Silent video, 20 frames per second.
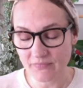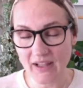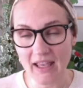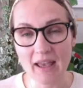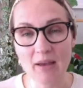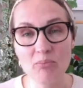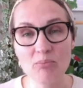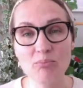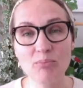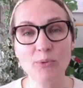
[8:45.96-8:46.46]

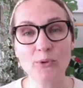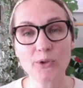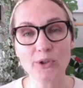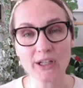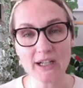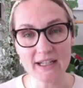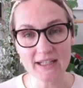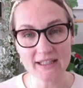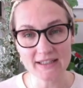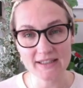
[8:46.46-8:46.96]

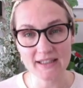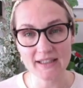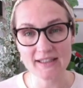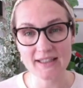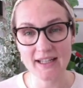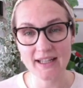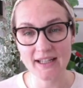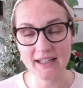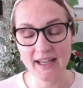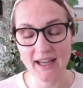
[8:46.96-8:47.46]
embrace that
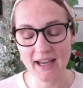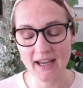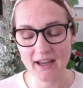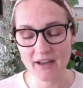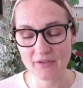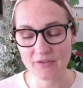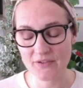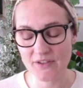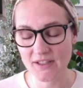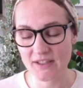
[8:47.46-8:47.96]
they
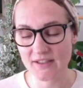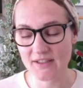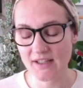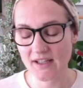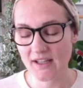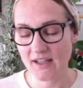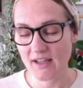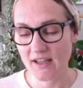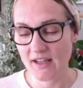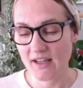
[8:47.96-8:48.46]
have this
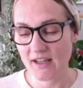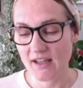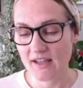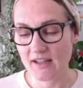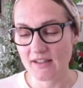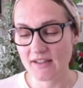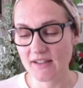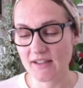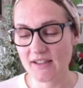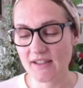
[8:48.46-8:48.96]

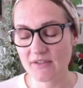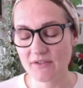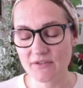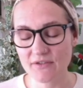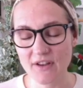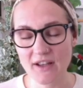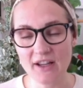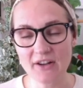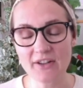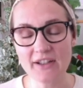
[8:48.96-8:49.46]

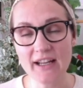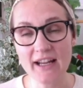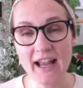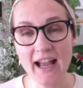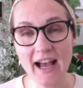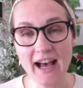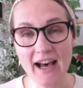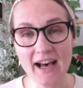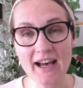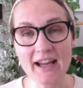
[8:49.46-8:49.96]
very
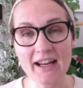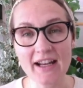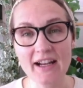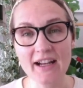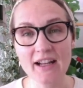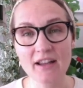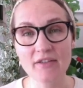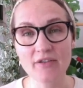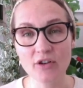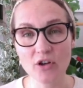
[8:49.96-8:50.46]
high
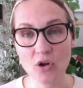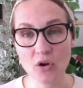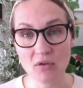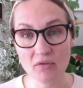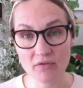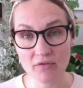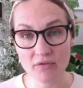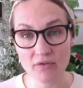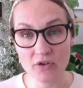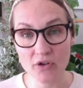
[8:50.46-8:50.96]
level
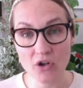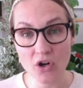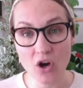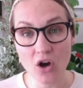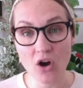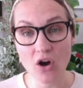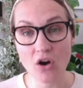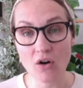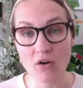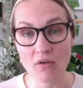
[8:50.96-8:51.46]
of
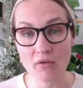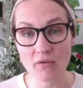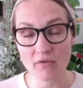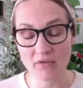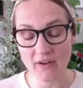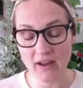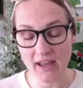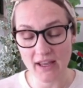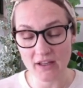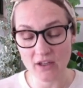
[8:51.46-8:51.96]
love
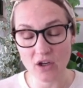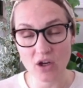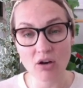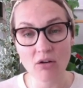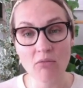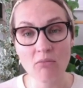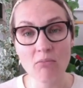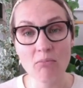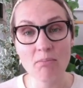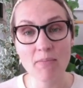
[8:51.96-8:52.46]
and
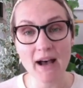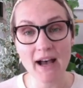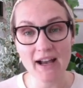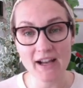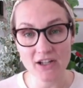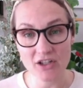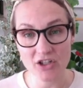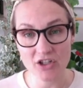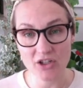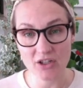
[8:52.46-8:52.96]

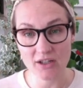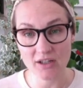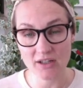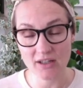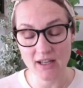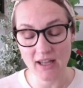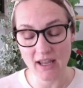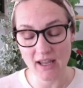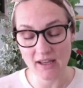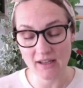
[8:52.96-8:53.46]

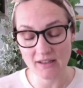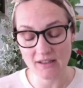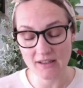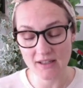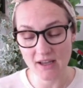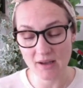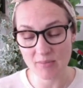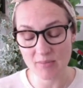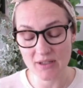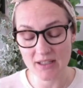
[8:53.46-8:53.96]
compassion and
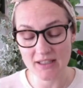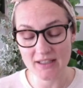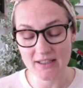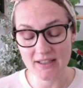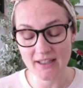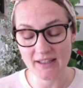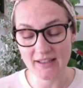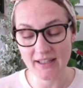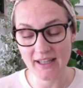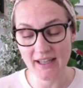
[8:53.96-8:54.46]
the ability
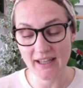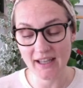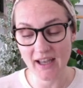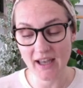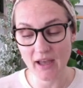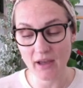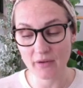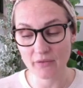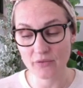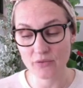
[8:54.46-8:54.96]
that they
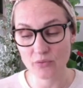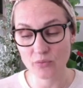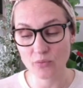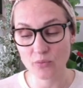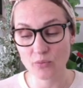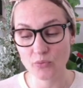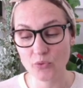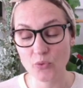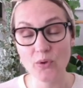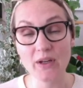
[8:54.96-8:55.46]
have
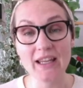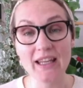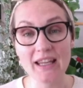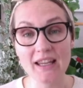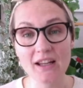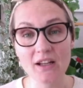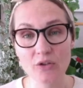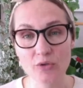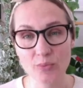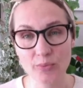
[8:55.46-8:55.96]
to
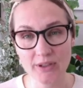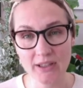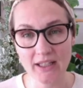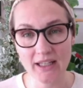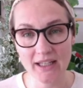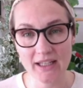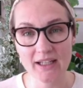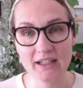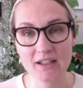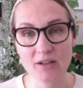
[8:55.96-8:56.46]
heal, to bring
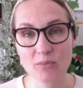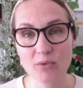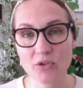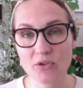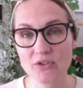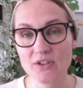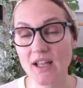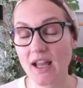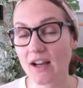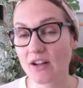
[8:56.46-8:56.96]
healing,
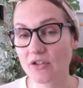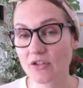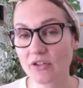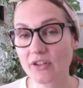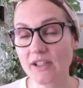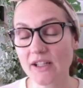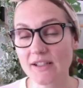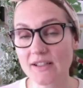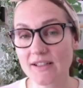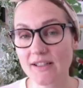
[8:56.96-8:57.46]
because
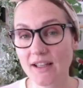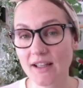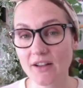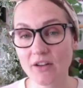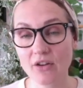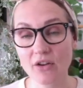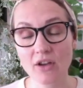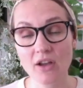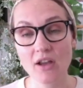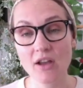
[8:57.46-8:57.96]
Arcturians are
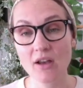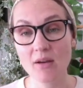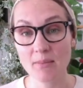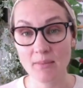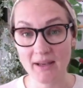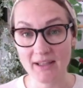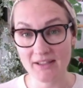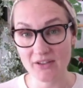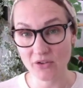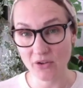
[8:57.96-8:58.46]
the
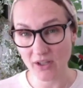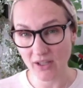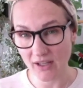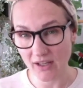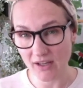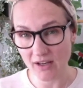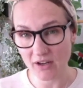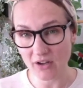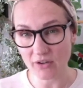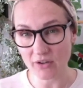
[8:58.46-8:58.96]
master
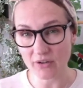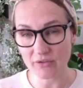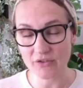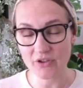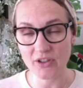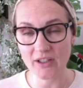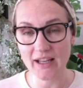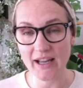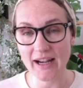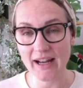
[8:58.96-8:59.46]
healer of
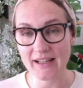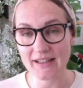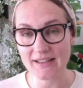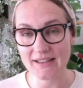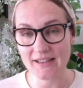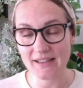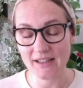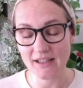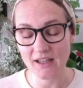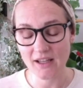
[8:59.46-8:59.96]
the
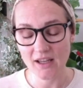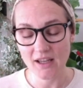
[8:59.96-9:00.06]
galaxy.